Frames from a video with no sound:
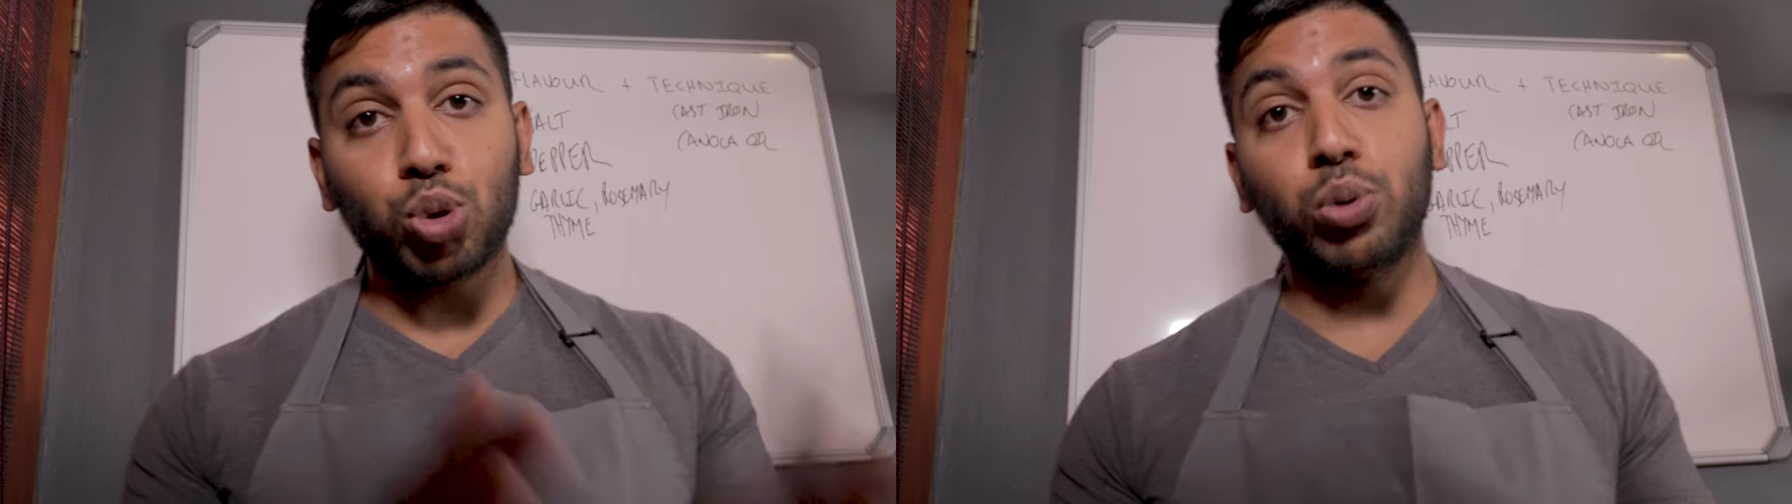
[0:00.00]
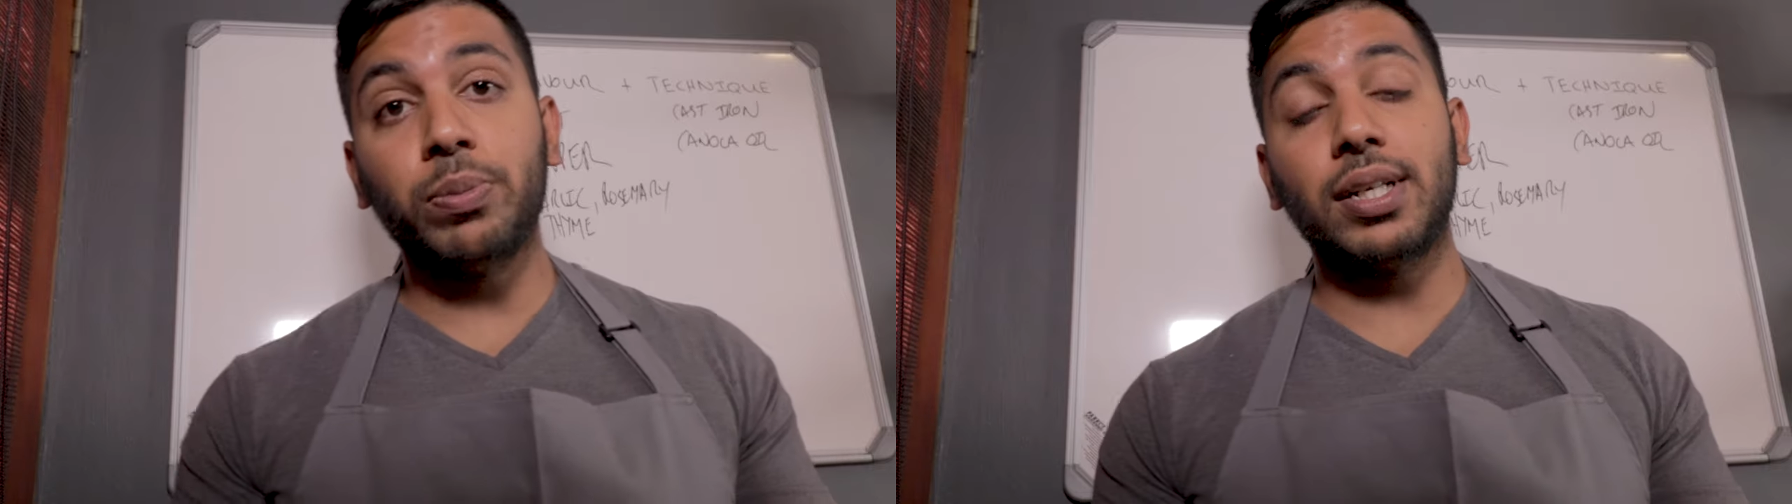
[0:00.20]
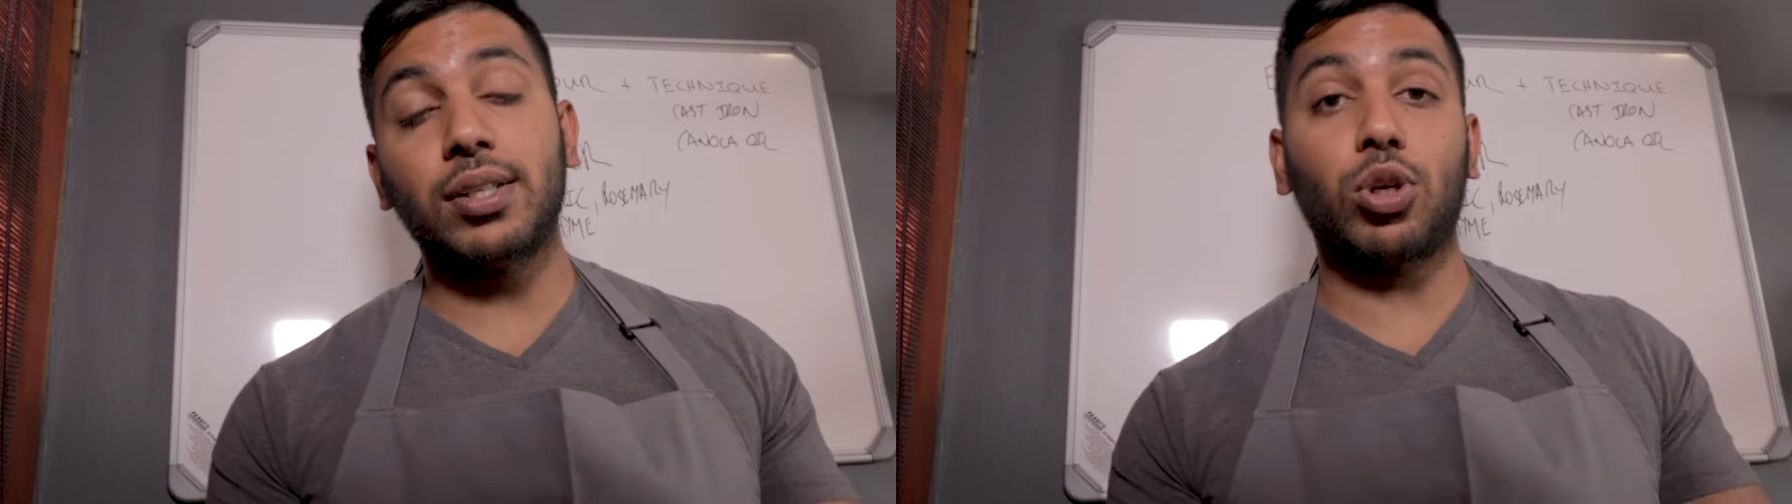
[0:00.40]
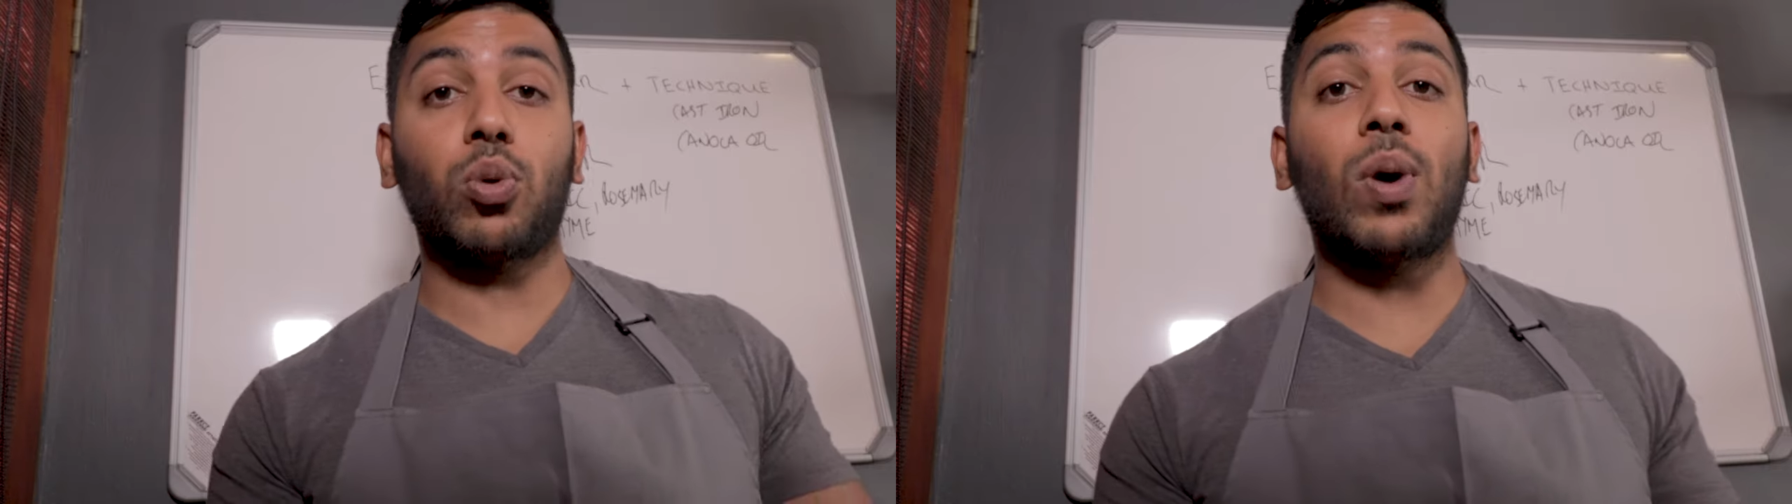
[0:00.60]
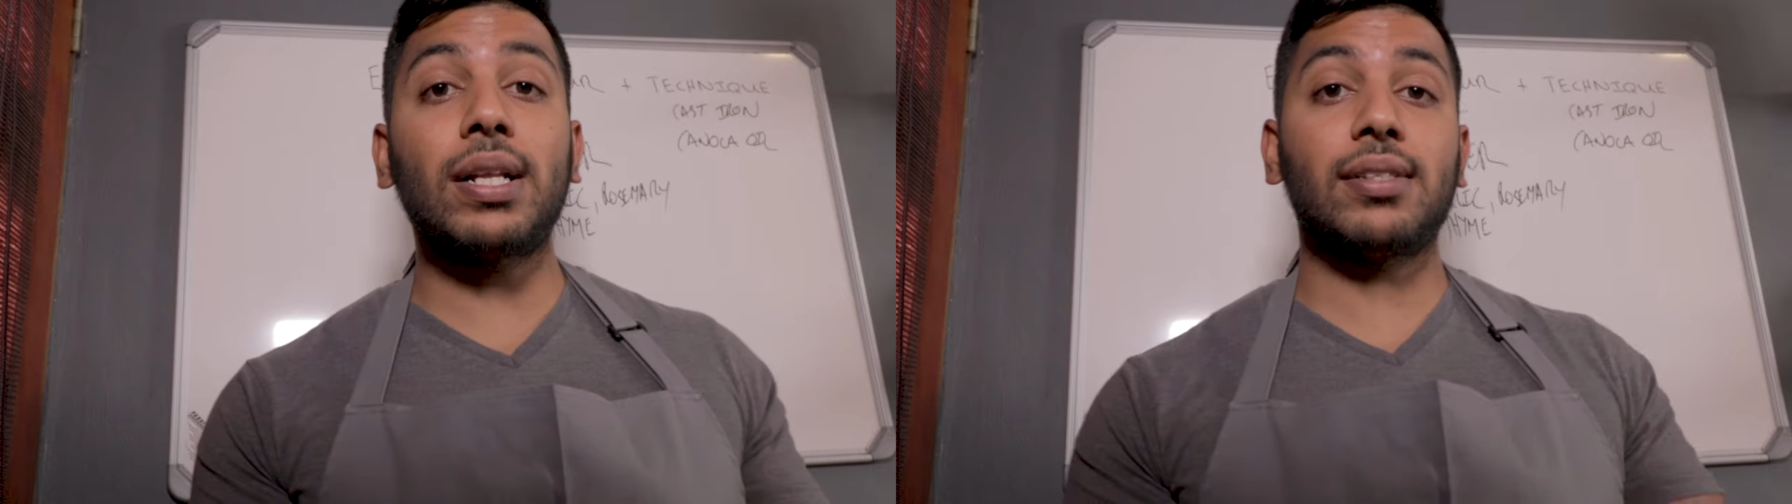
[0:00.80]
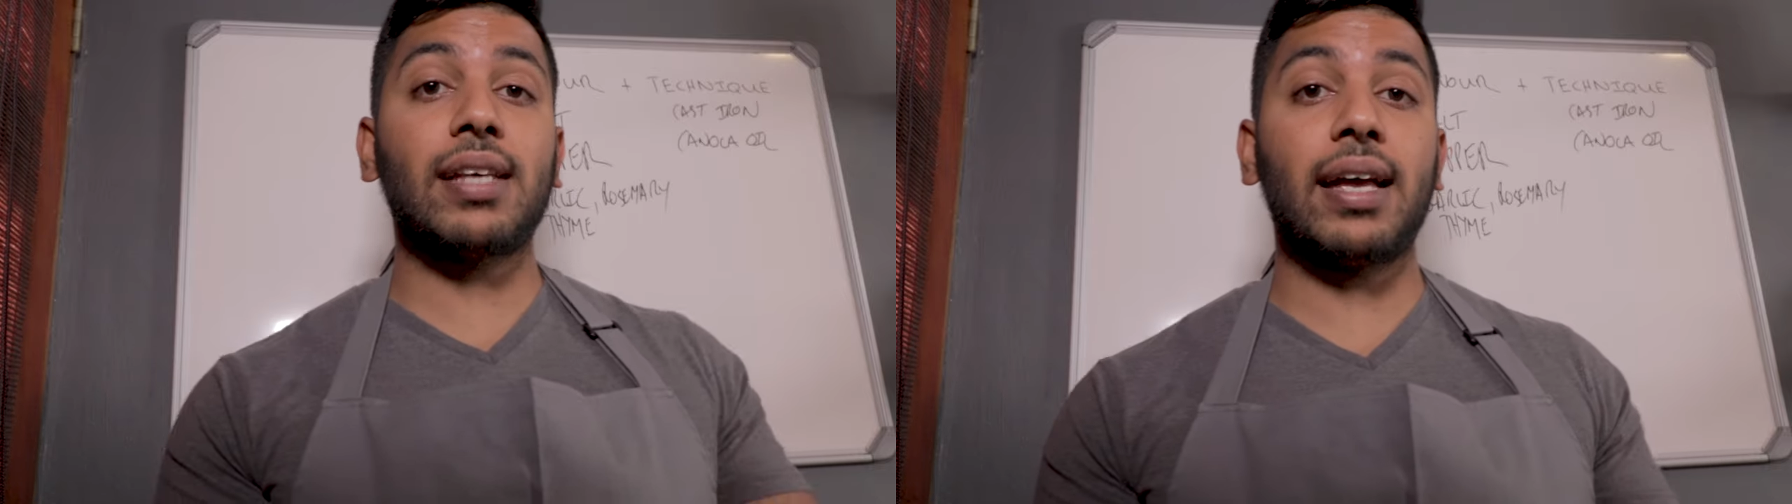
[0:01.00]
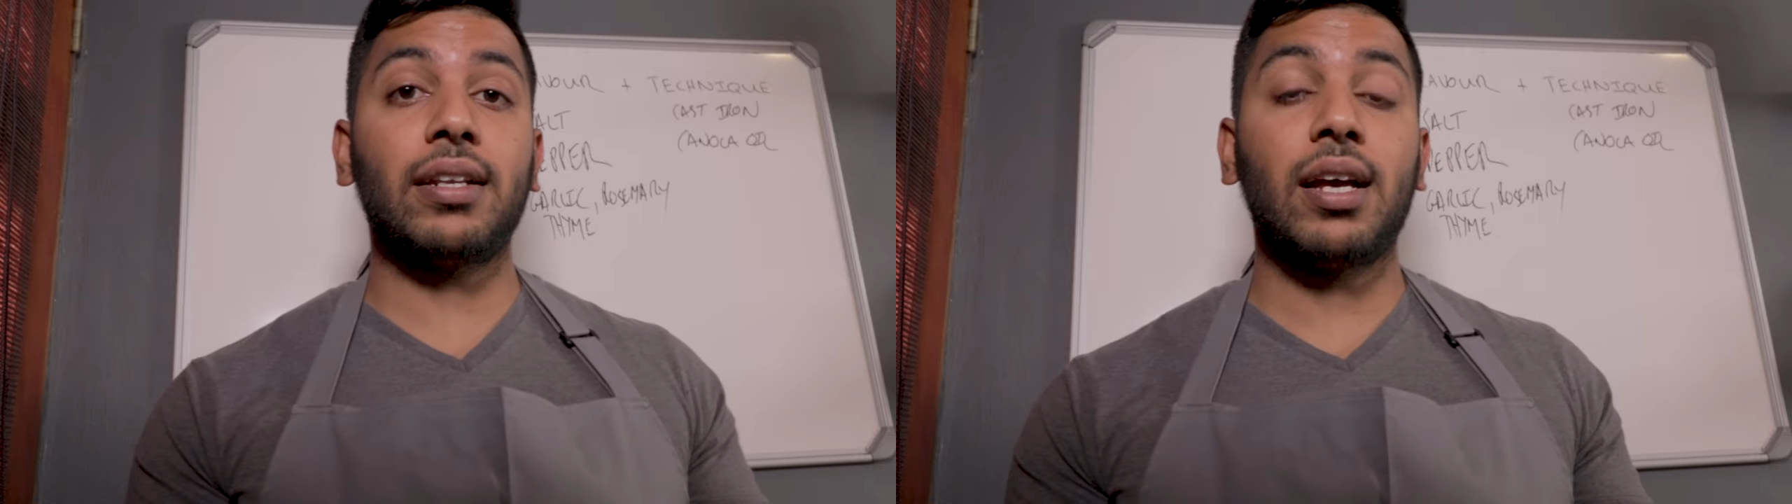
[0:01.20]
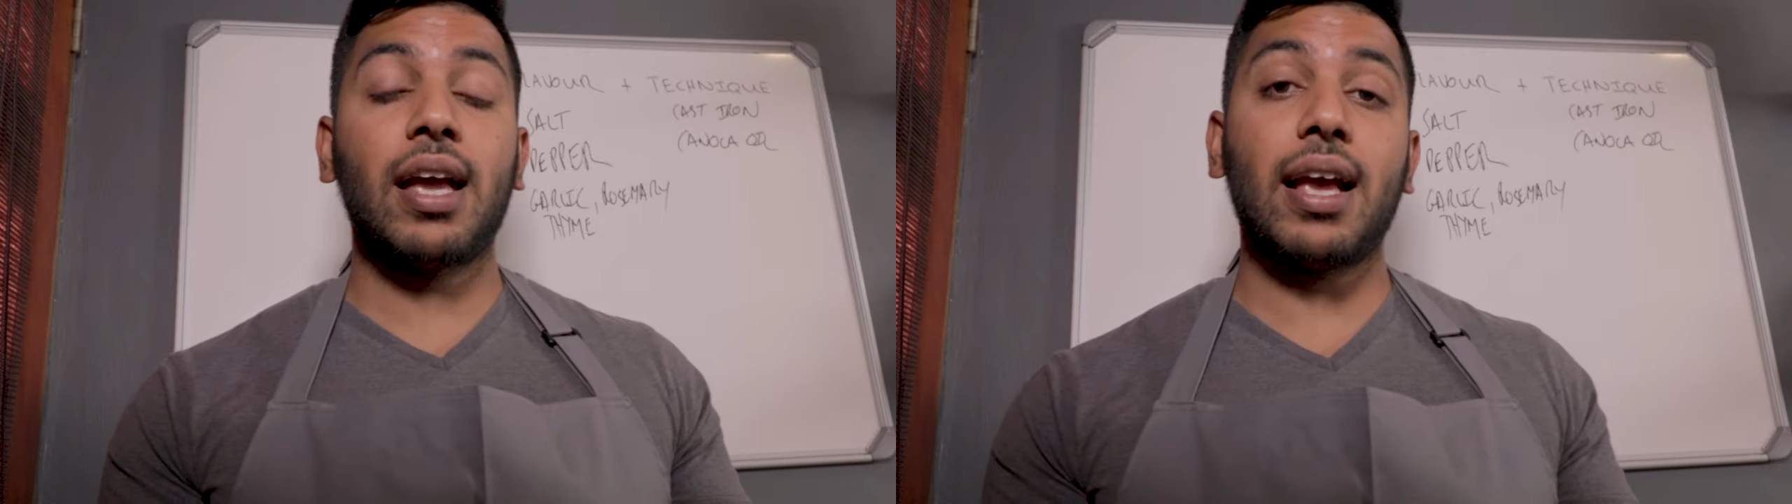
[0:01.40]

two minutes on one side